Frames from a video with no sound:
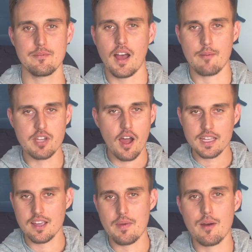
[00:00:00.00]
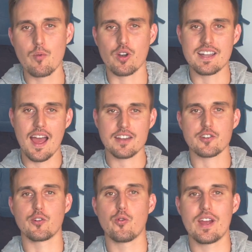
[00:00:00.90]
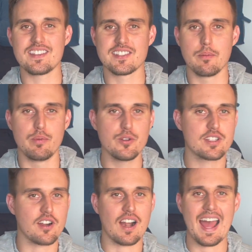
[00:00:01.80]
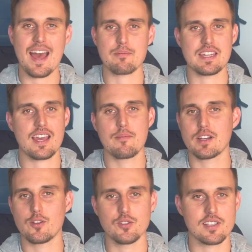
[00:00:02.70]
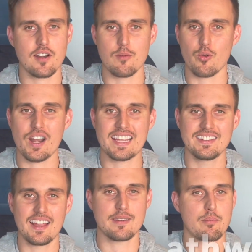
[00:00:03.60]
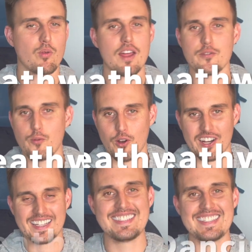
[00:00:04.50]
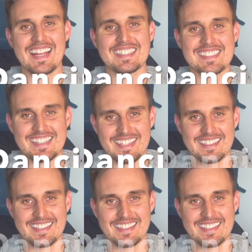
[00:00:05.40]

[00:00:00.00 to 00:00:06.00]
I'm talking about more natural ways to boost our happy chemicals in our brain, like breath work, dancing,